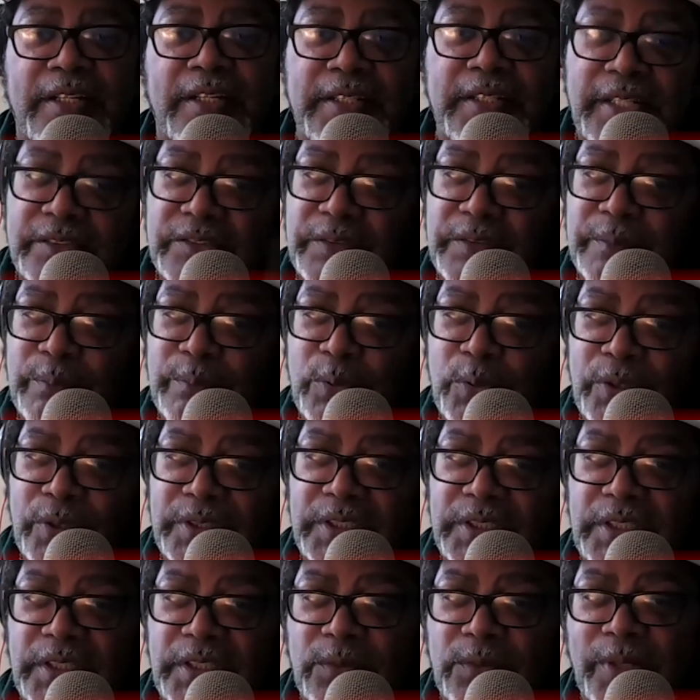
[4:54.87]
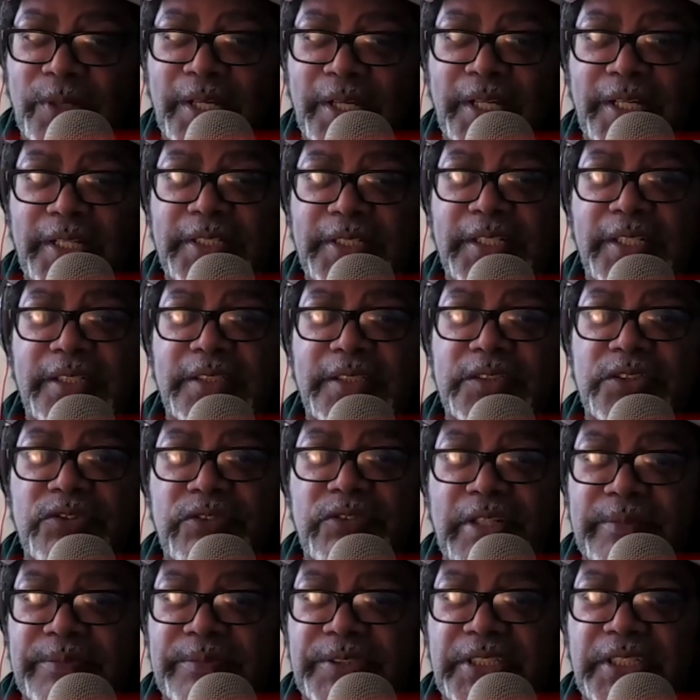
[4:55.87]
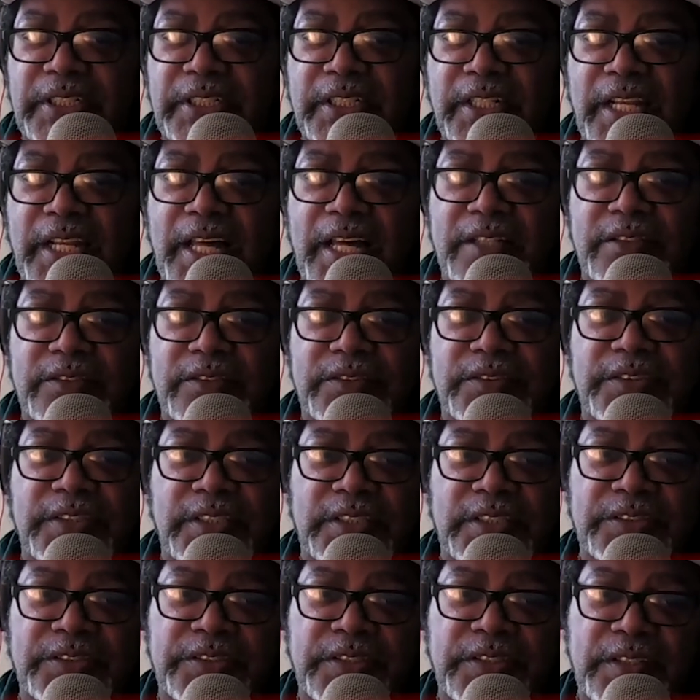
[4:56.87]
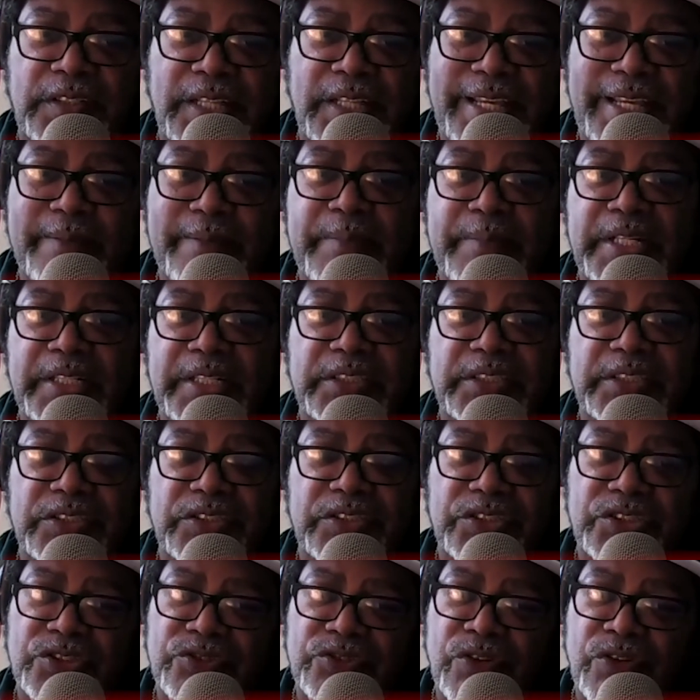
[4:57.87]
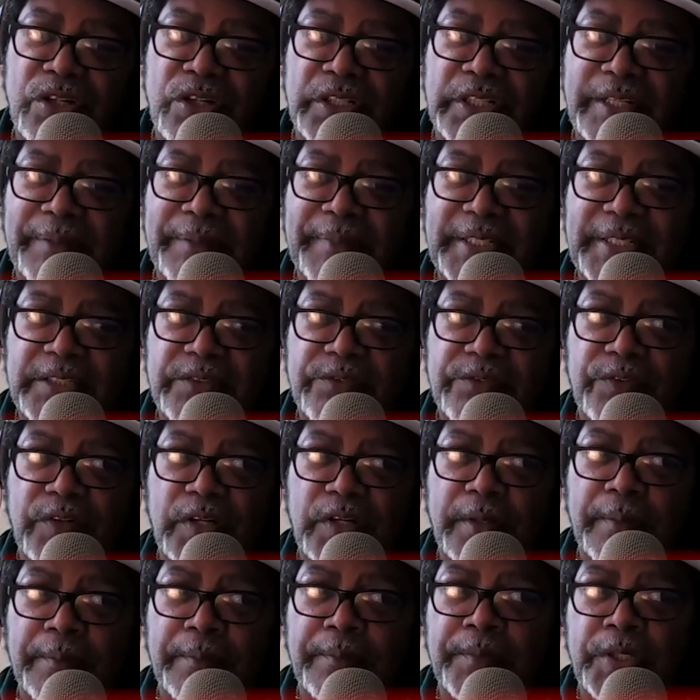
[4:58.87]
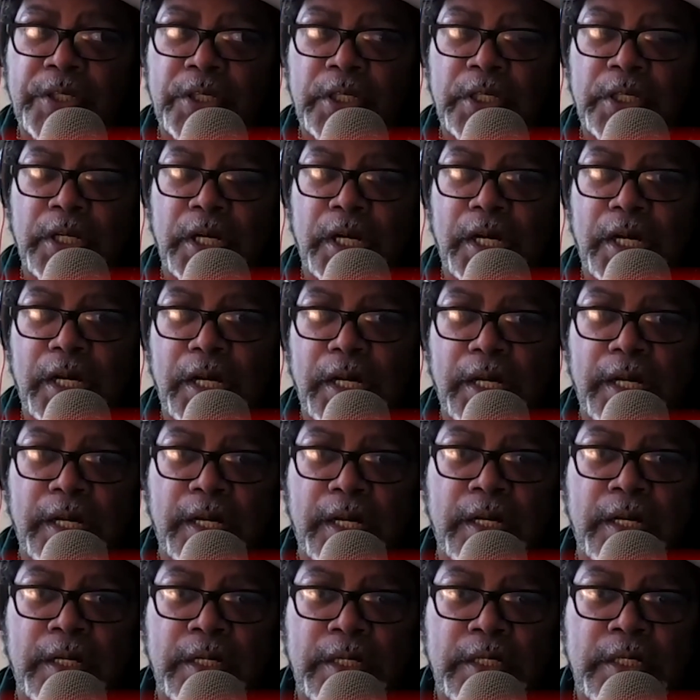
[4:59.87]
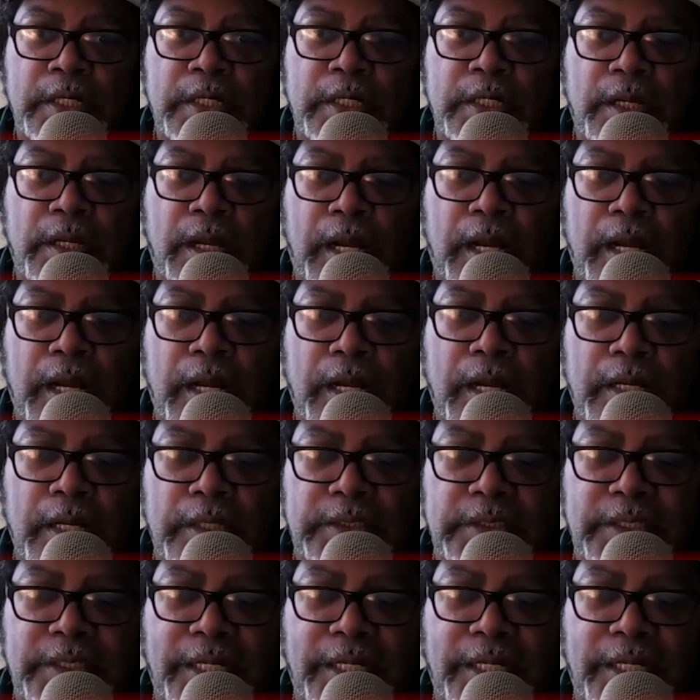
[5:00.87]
That's important in a way, because Stripesy in the clouds, it's an image, it's a strong image from uh the